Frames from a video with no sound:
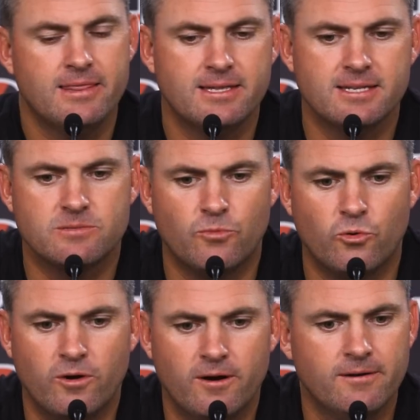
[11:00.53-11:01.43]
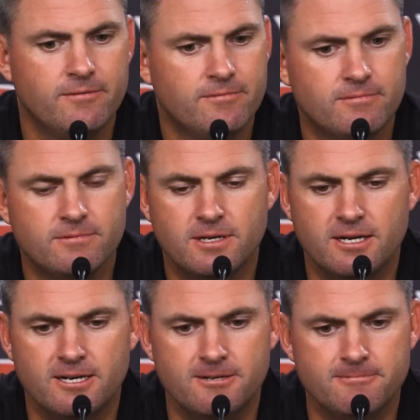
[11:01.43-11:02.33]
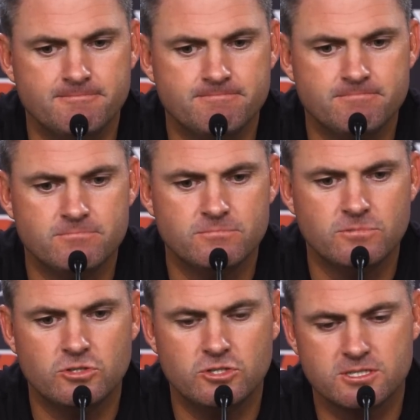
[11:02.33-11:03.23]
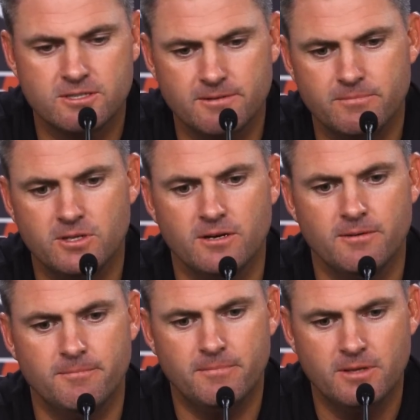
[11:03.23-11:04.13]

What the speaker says: I think that's more just the